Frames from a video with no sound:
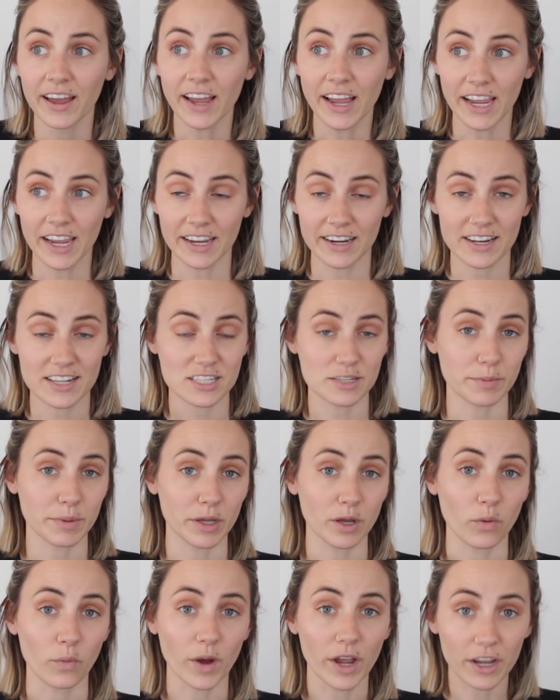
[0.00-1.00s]
he needs to be
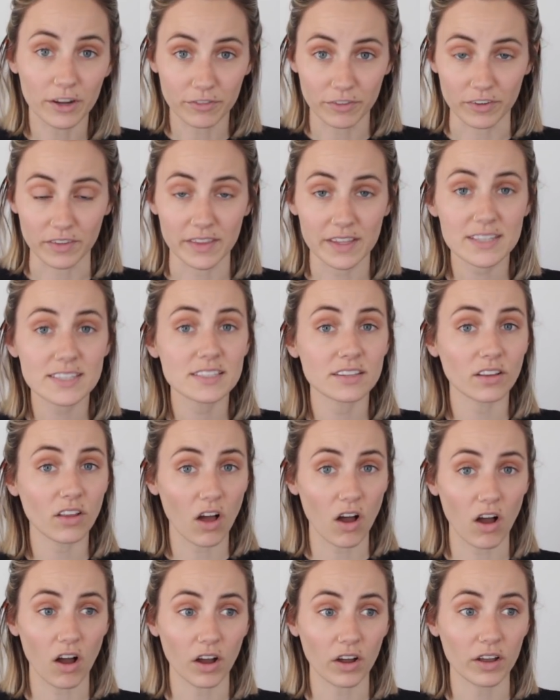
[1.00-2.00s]
awake for this
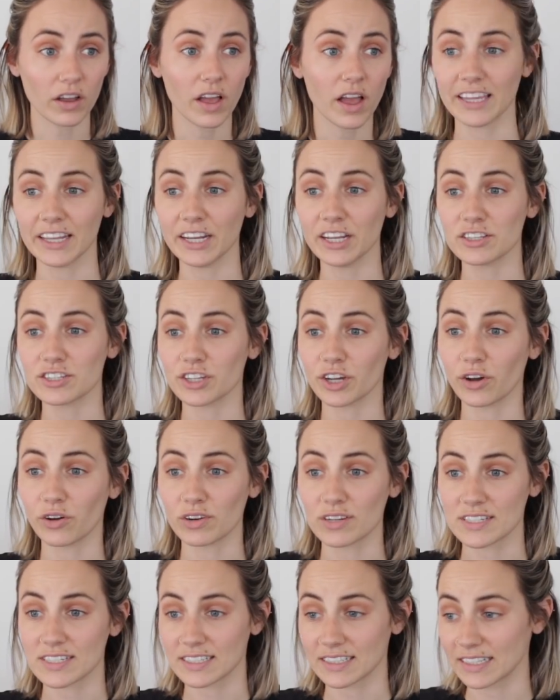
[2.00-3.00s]
long. He needs to go
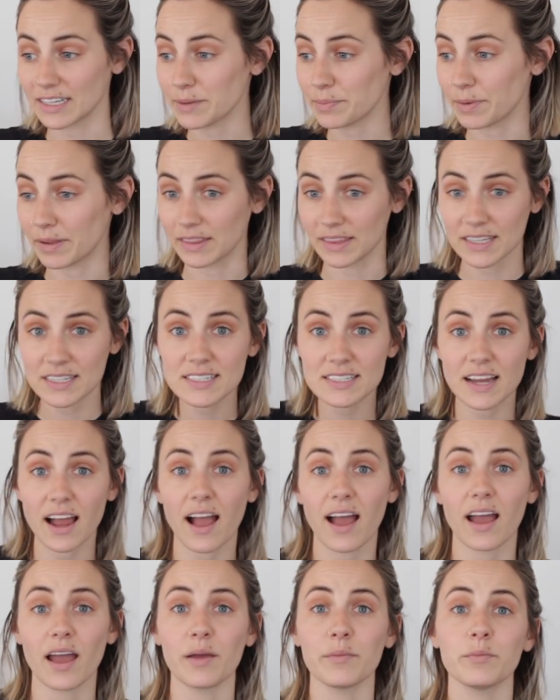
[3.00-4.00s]
to sleep at this
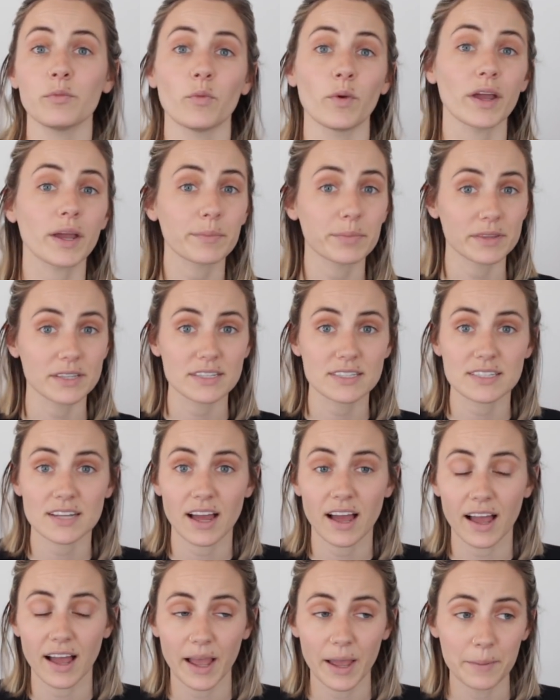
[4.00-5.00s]
time, wake up at this
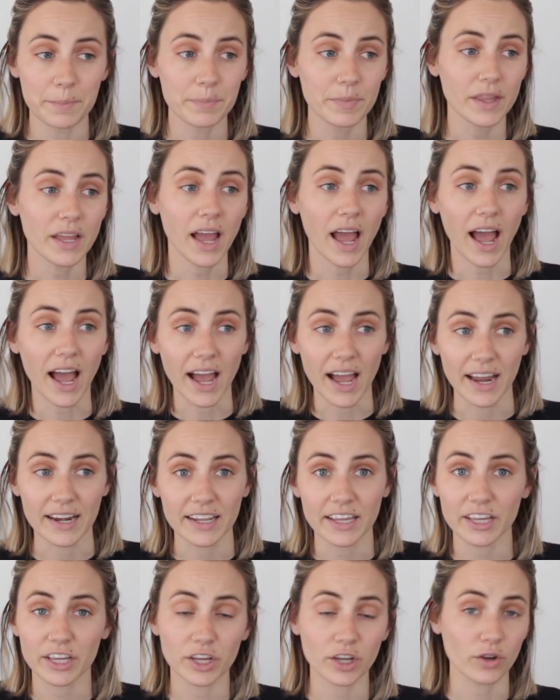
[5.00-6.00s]
time, and
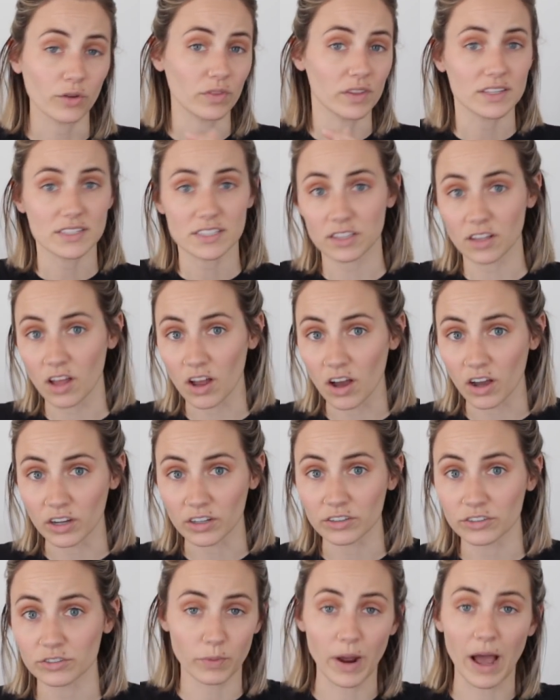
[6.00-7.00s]
he can go this
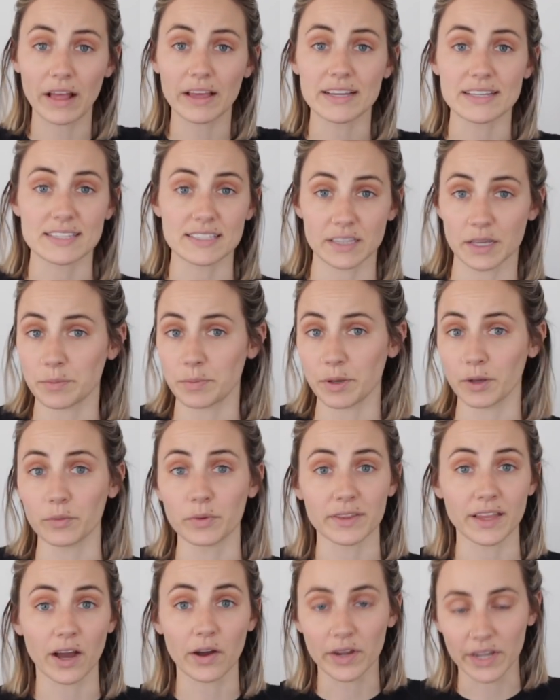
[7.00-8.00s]
long while he's sleeping
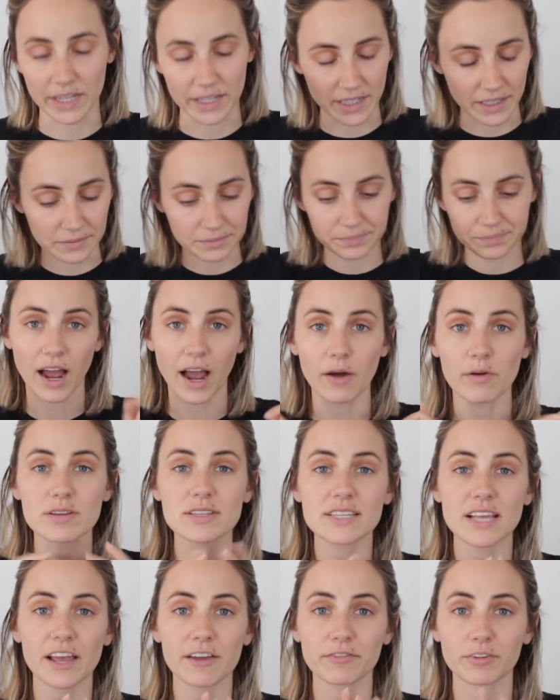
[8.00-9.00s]
without eating. I would
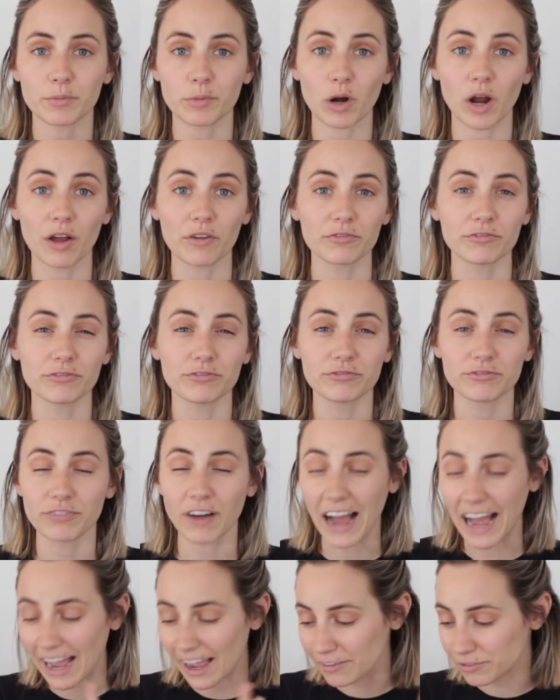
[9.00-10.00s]
say from around
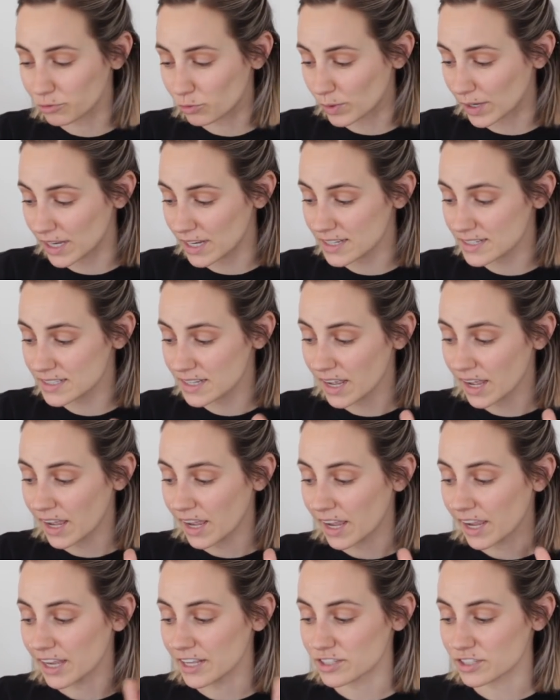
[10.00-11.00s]
5 weeks,
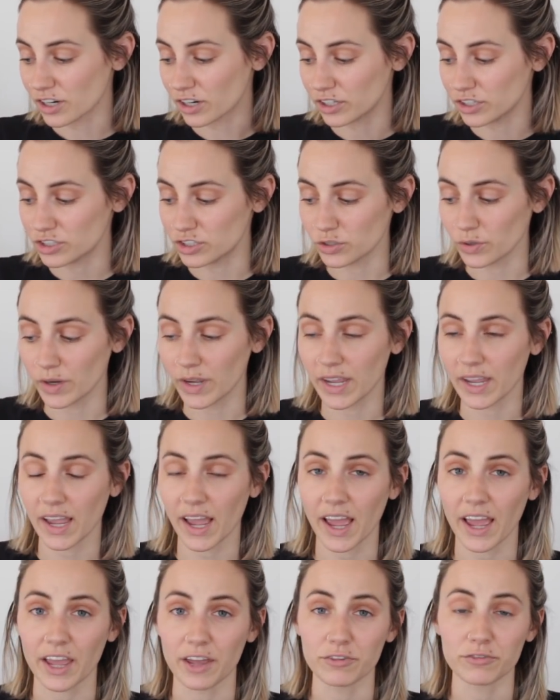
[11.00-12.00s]
he started doing
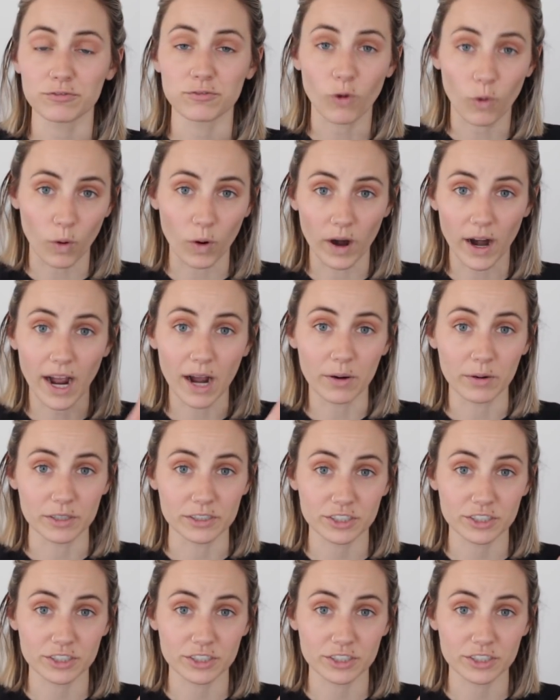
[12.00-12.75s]
a 4-hour